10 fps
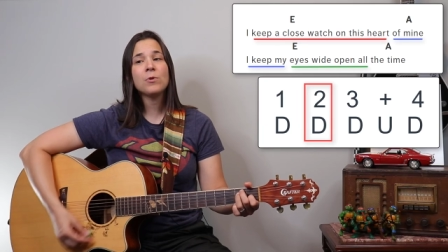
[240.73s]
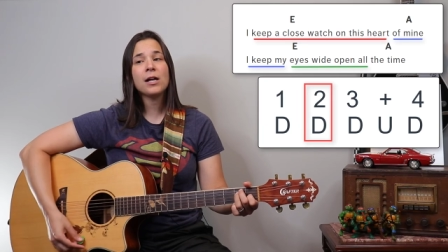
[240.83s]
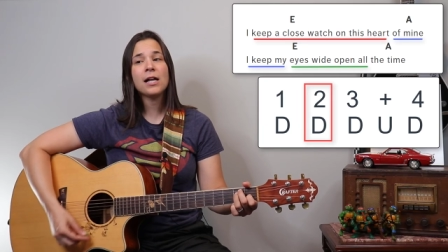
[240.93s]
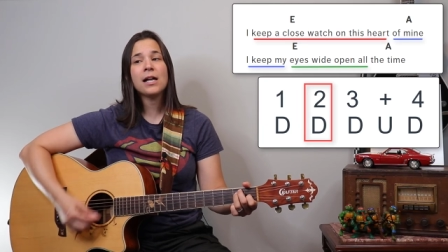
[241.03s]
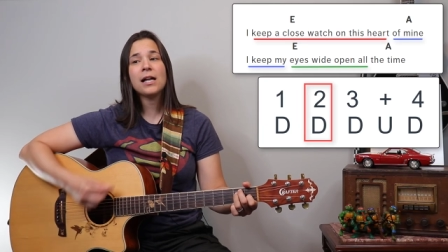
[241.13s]

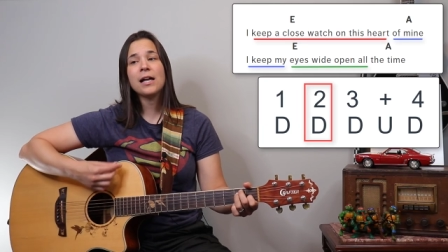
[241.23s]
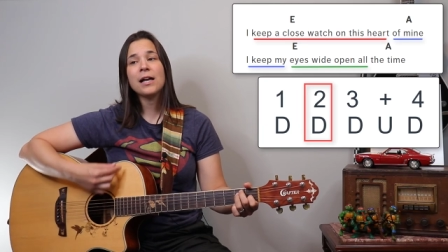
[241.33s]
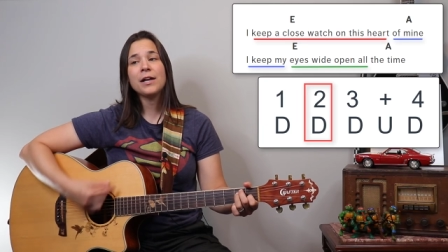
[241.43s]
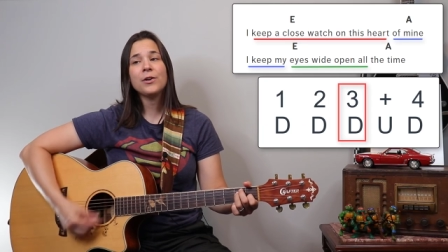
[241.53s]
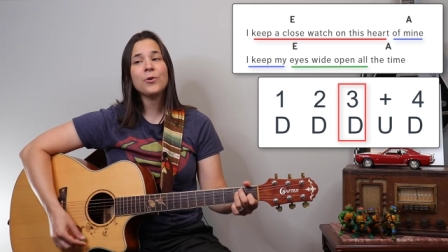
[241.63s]

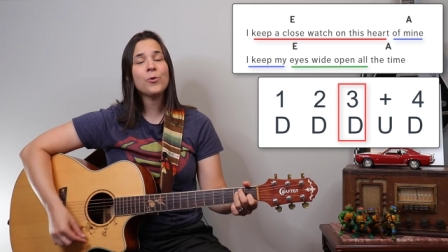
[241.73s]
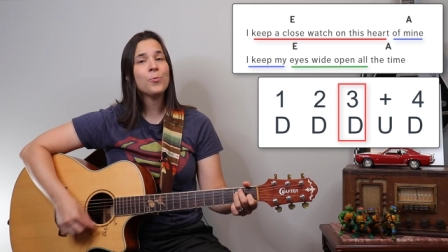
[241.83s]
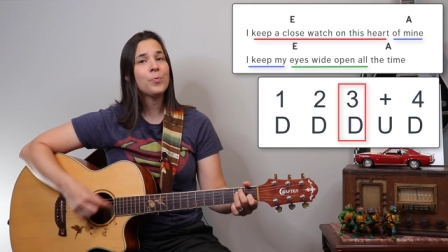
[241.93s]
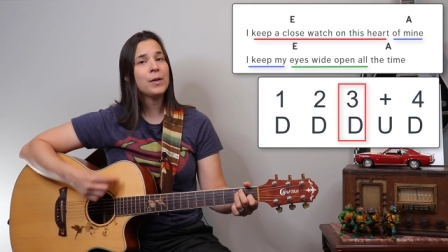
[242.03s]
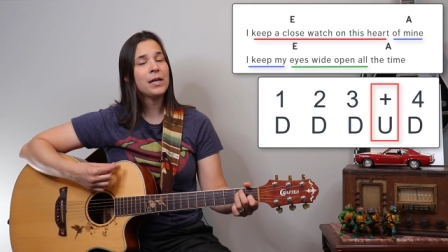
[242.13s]
wide
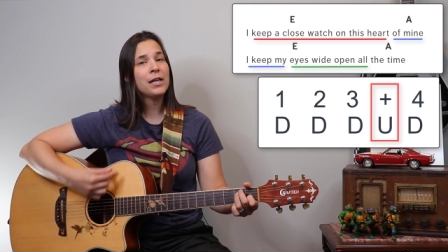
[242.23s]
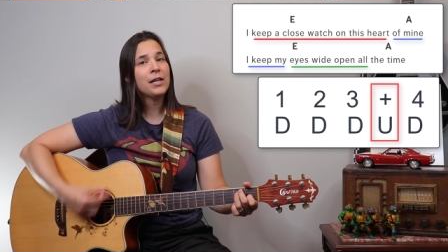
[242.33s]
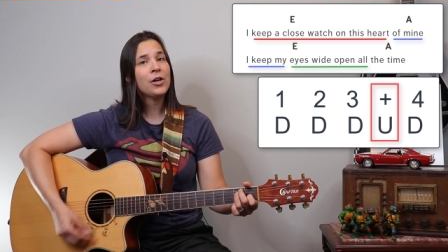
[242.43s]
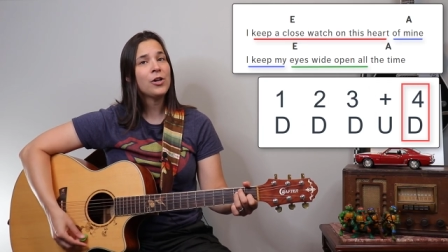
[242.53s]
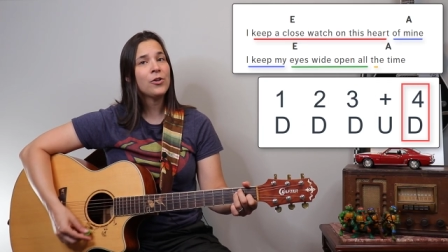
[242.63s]
open
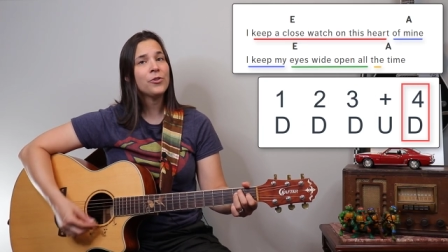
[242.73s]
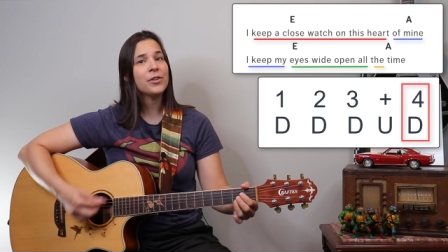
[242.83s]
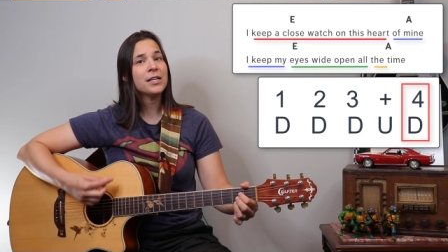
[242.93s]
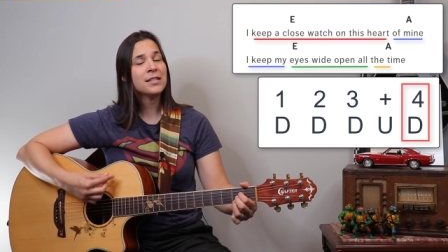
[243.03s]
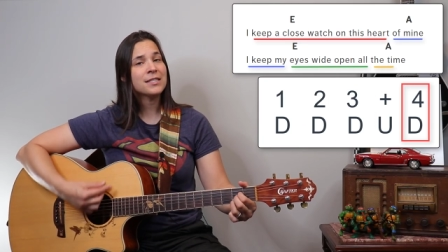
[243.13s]
all
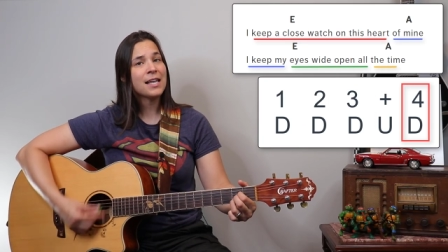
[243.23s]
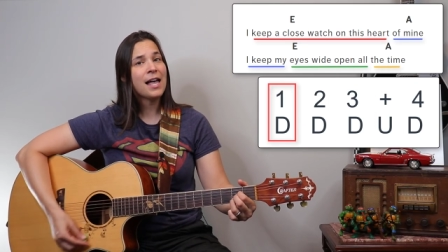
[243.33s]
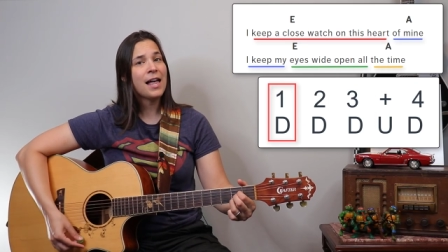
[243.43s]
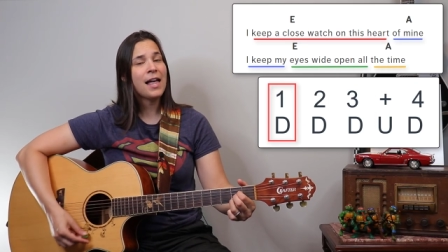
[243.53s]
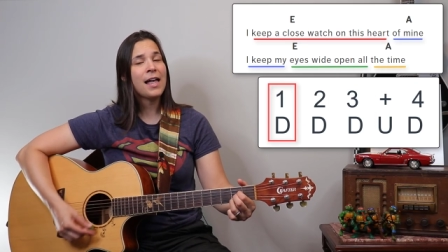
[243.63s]
the
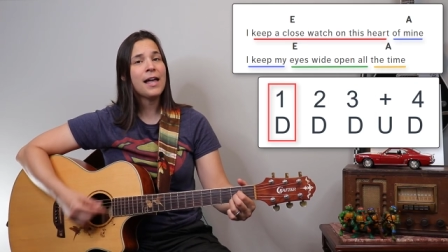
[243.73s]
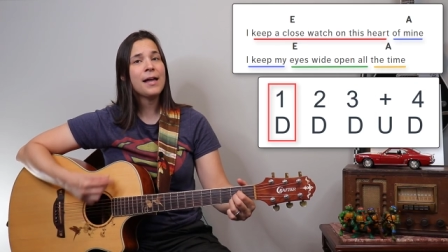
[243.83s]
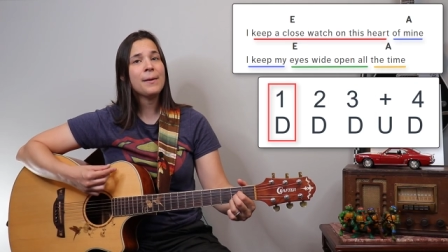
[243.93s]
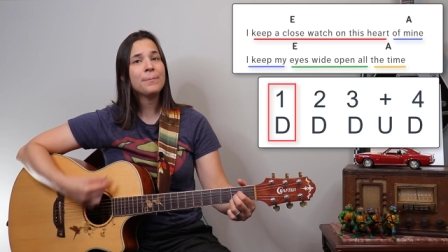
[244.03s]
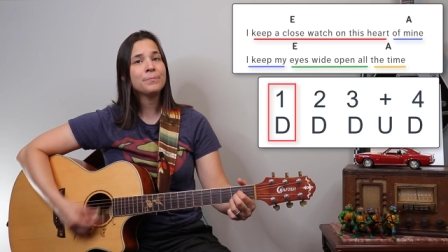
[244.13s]

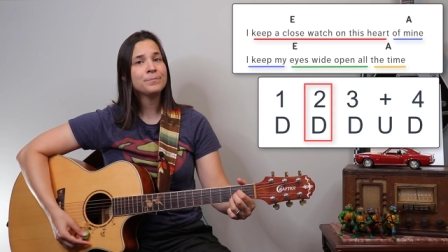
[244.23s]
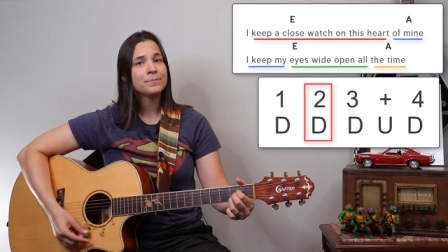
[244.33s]
time.